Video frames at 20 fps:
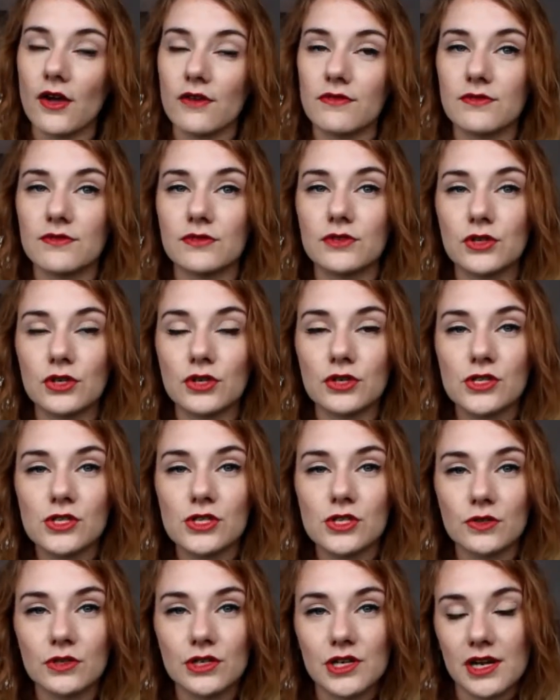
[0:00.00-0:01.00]
I've even
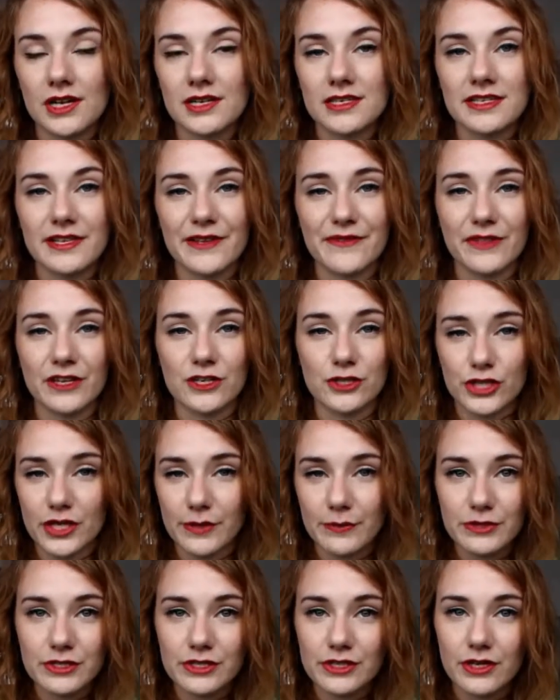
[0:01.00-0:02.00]
looked online to see if they
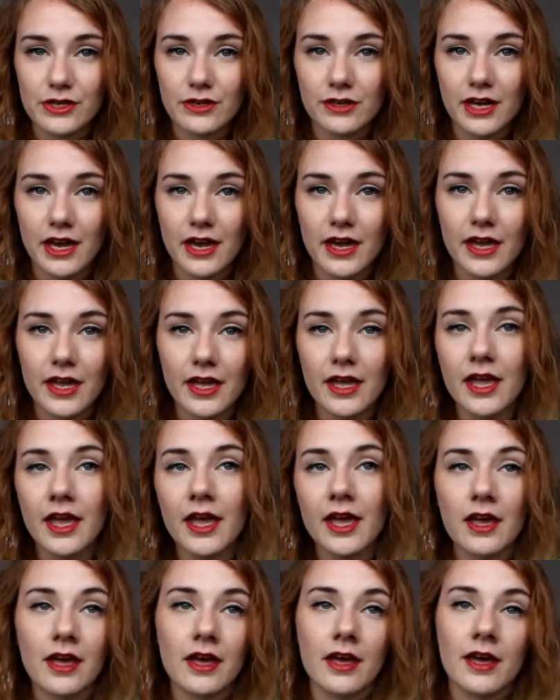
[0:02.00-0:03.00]
ship to the UK
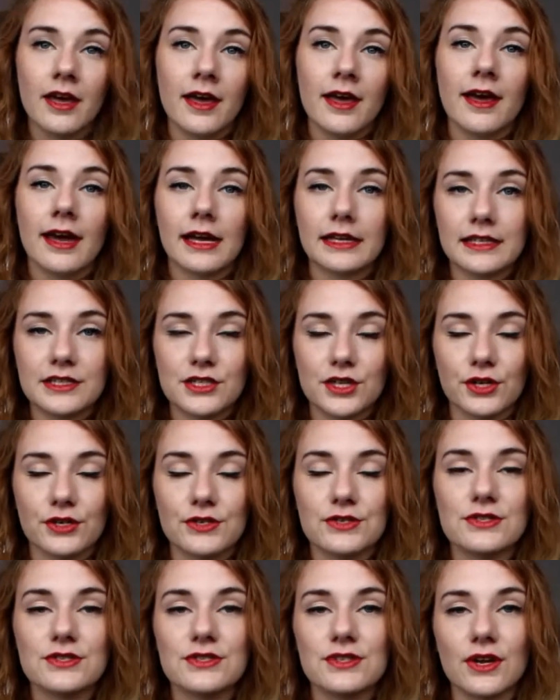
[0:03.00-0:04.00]
and they don't,
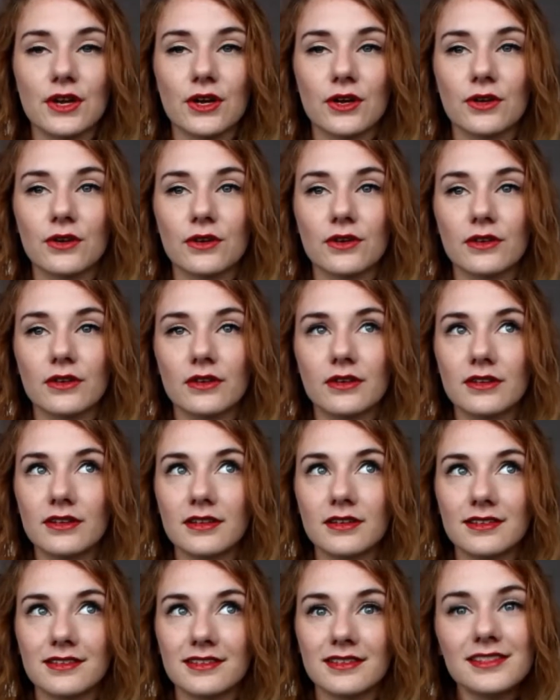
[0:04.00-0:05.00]
so
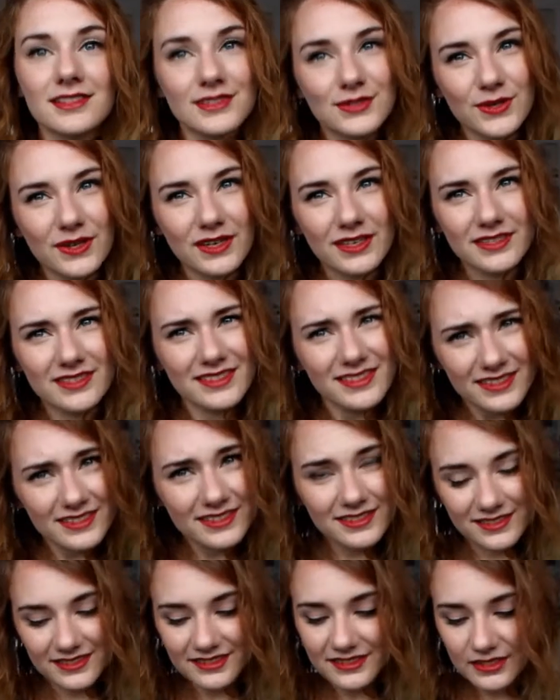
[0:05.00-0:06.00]
it's quite
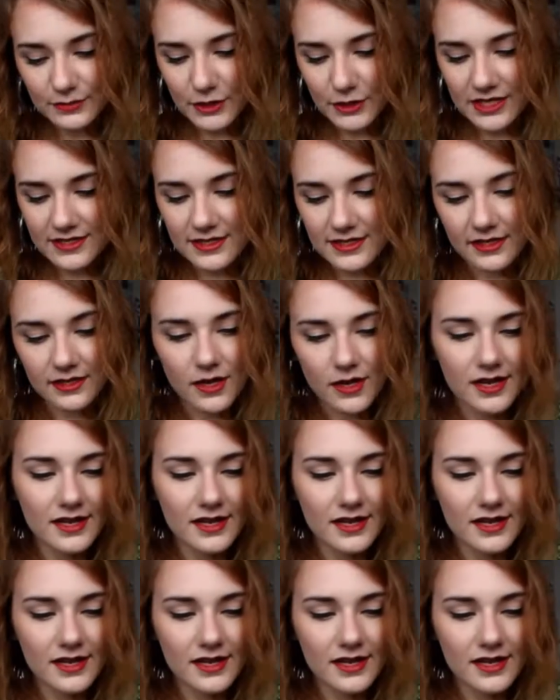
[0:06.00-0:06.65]
depressing.